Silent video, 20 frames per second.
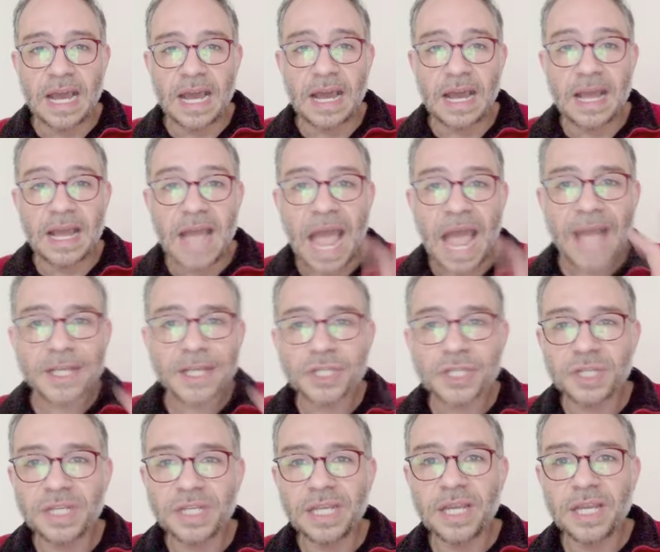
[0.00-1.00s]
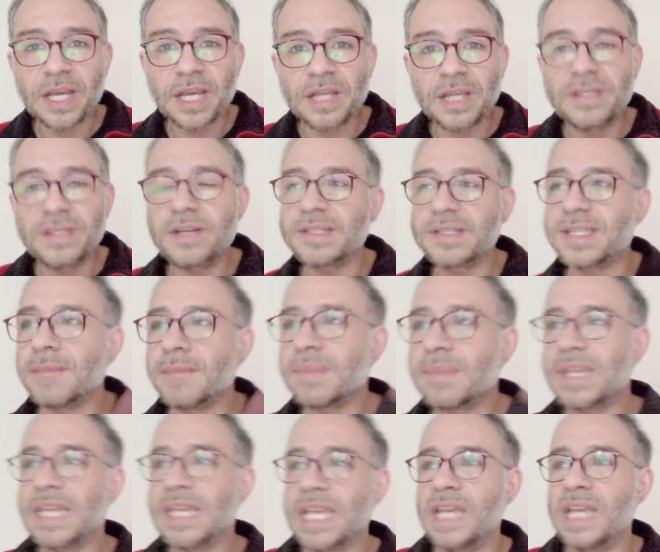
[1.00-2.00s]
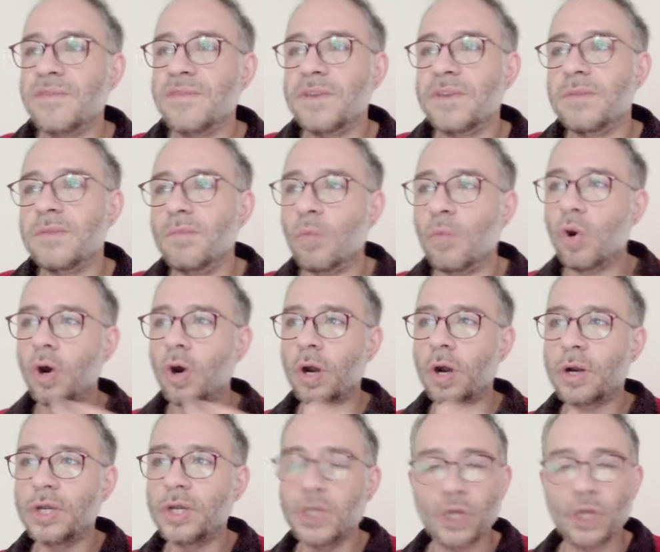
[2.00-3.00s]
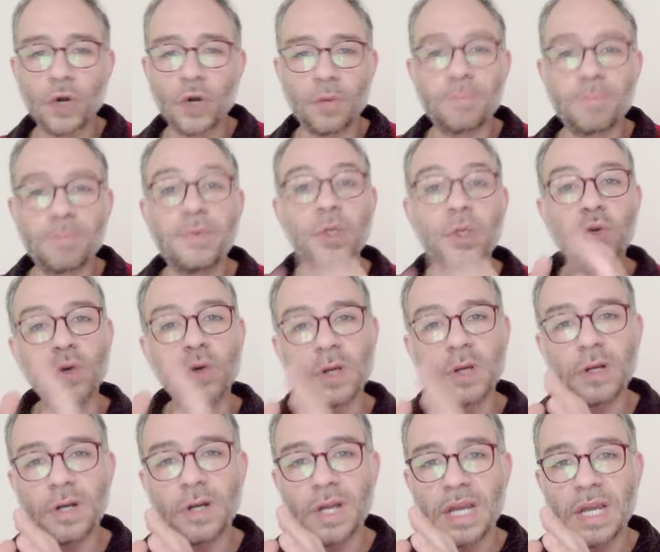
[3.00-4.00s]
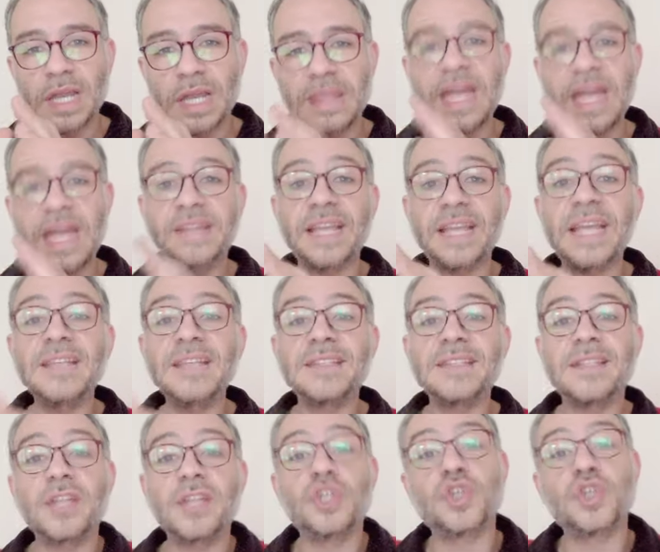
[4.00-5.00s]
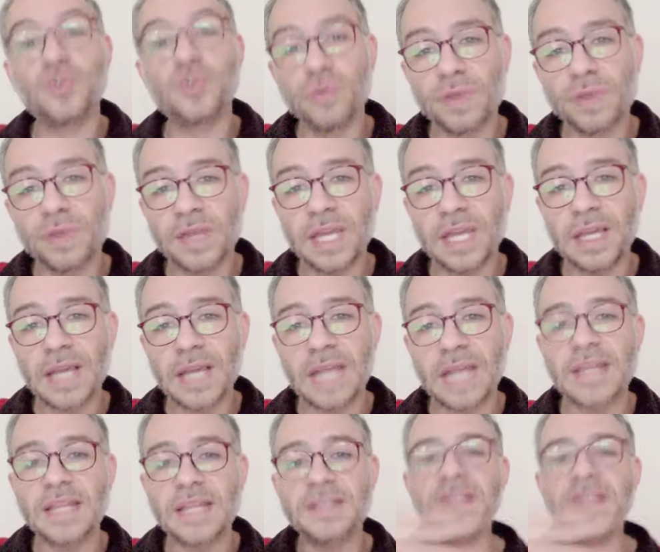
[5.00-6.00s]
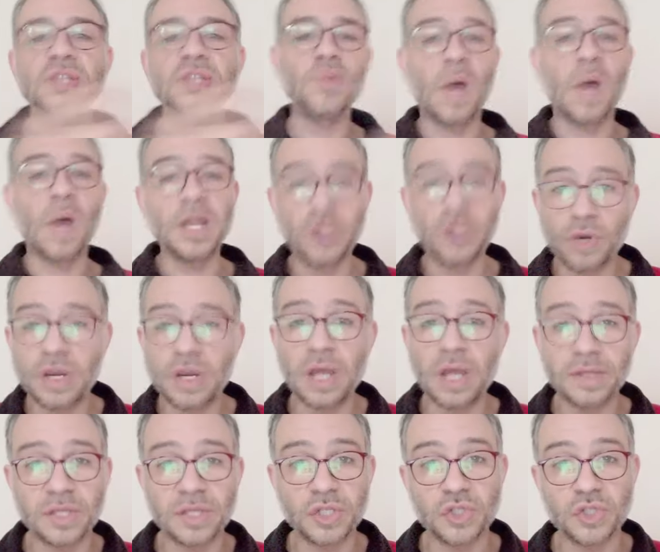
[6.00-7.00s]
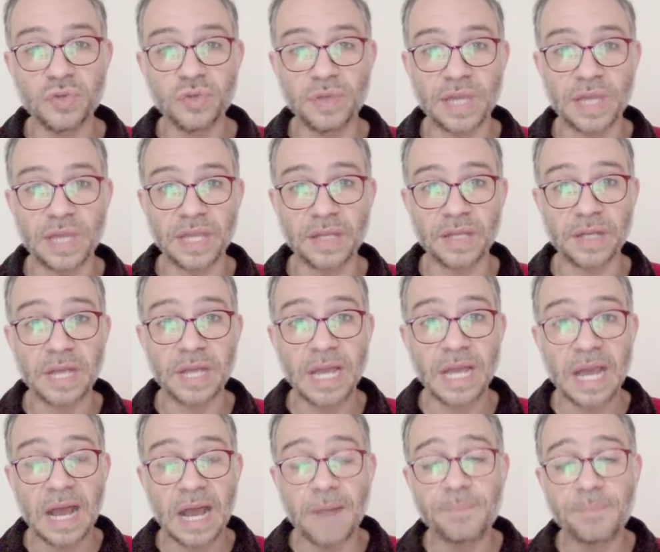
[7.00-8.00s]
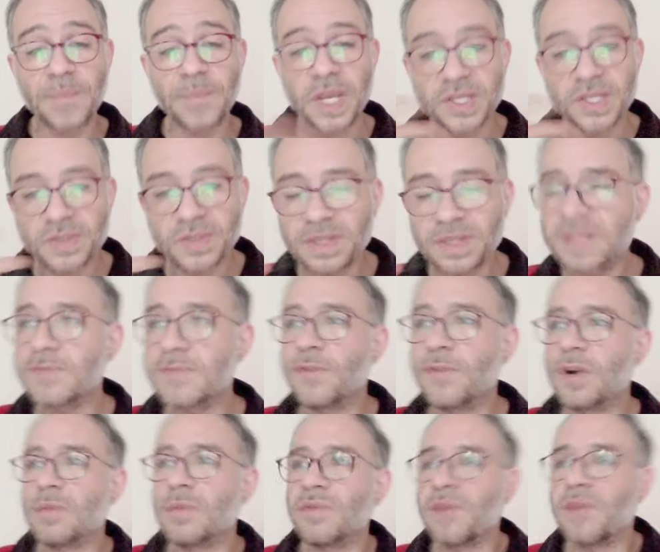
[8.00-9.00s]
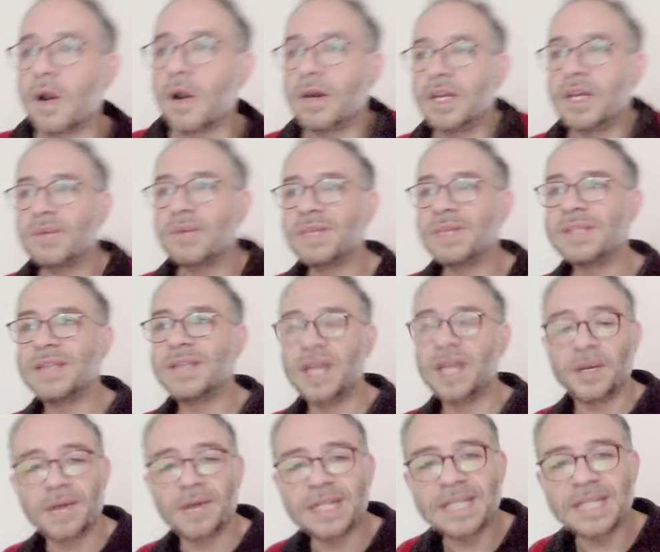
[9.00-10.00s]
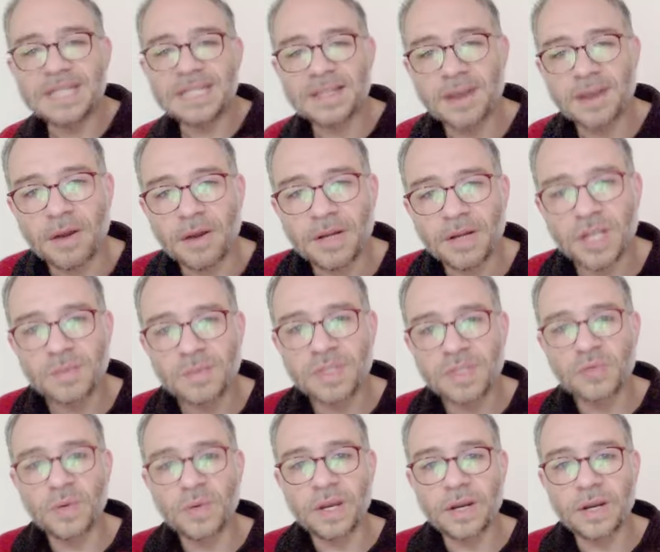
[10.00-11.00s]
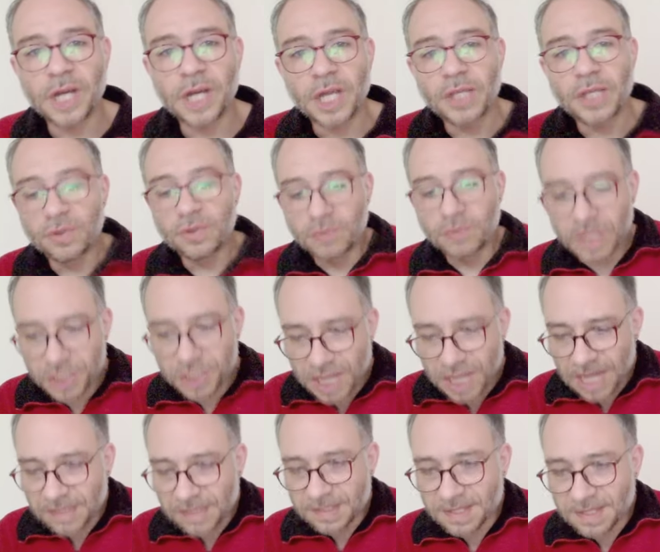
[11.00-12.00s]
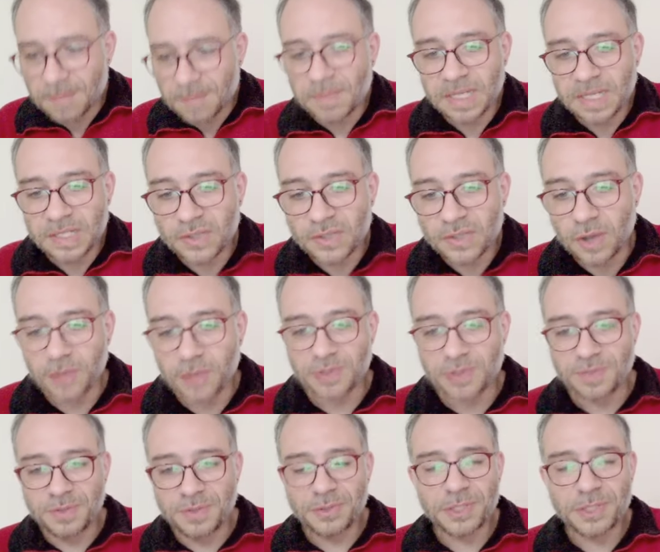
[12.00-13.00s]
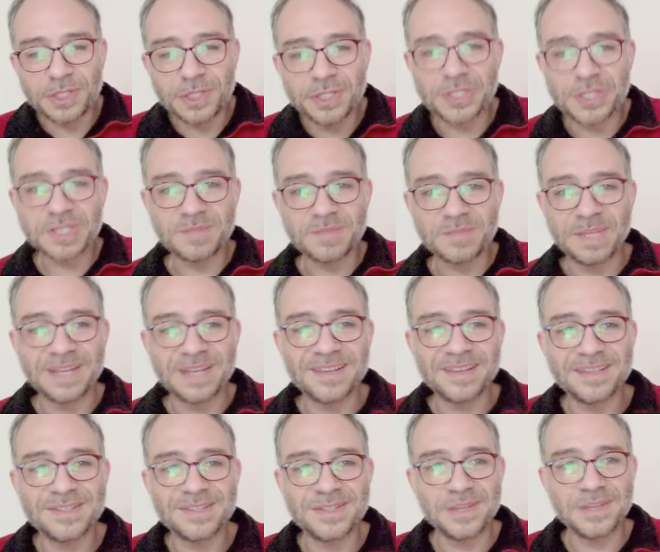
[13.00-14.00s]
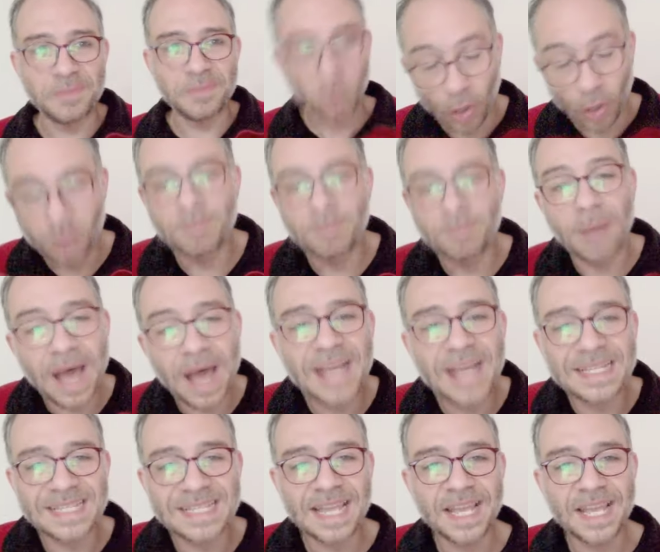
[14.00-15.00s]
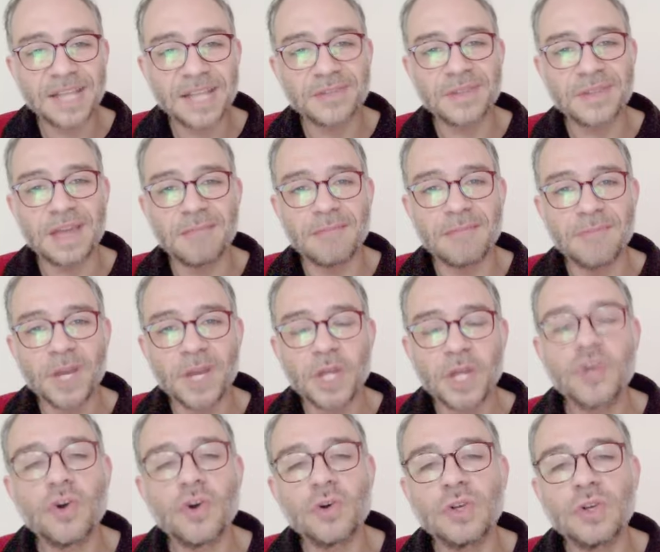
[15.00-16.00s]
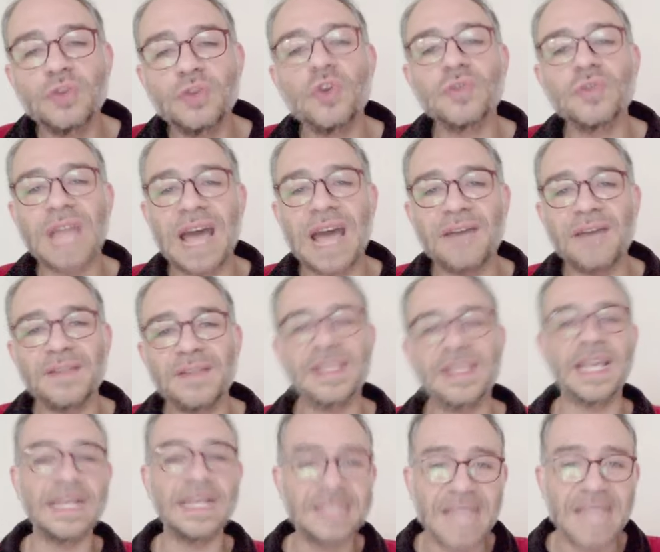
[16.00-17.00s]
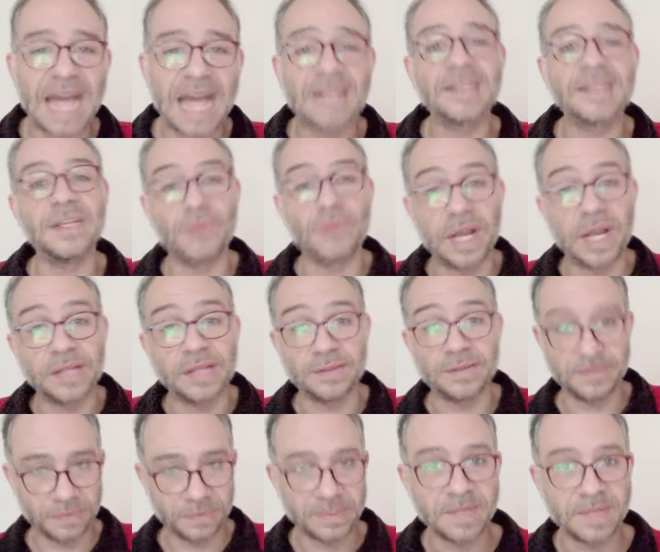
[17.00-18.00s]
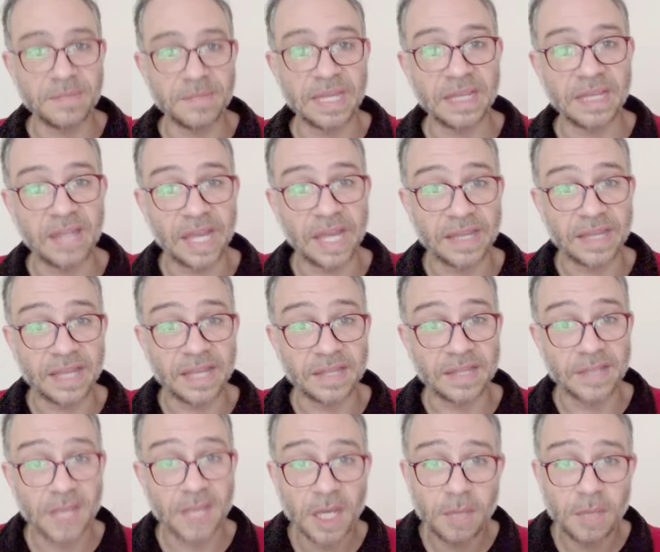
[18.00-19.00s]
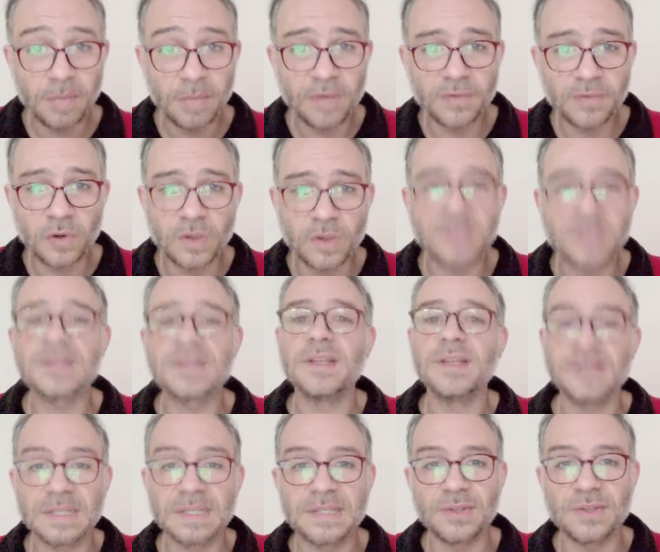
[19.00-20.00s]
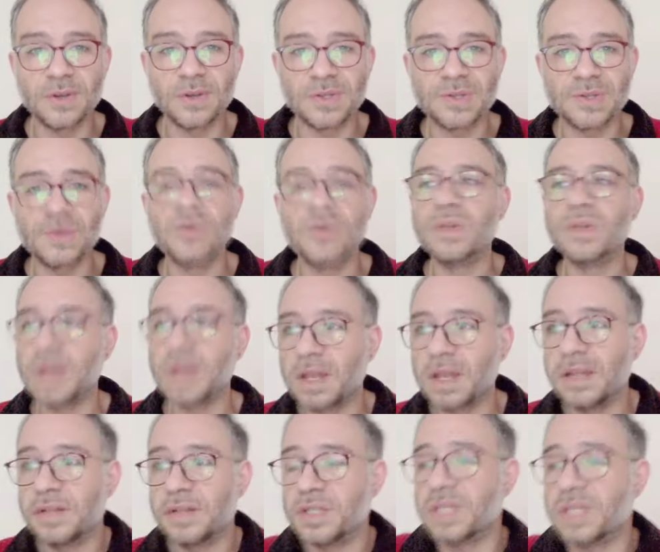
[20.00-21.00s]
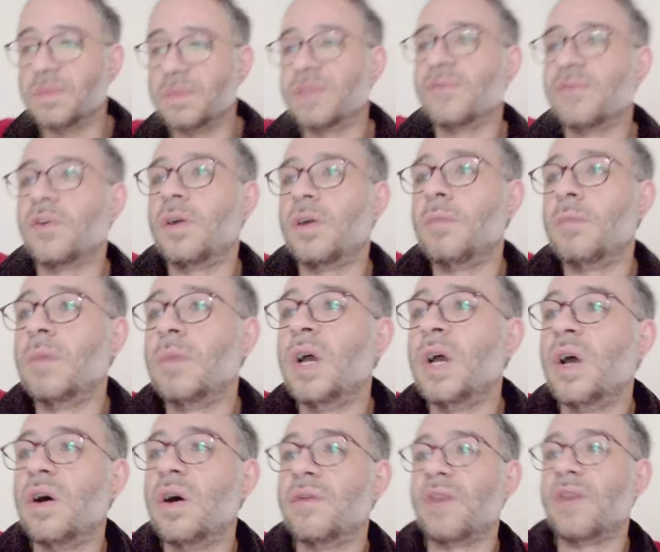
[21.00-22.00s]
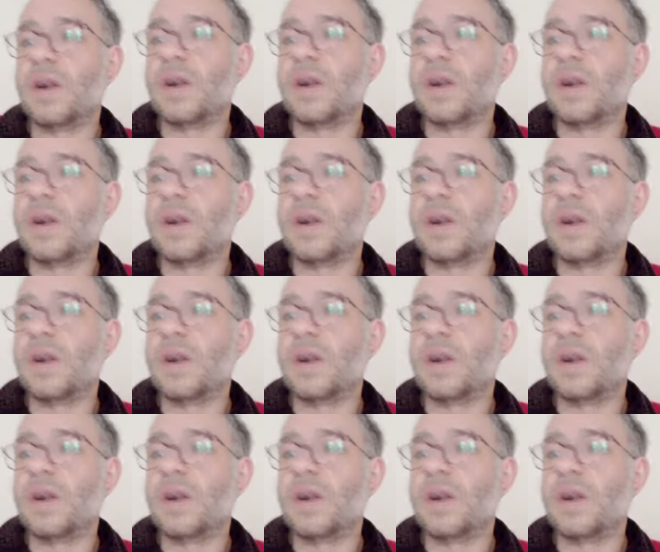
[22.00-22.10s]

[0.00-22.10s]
actually there's something even more, pure that is the true thing, and then this is why you're not the true thing. So this form of argument, right, is an argument where you reject somebody's contribution just because, or by saying to them, no, you don't have it exactly right, or something like that. But of course, this is also not a legitimate form of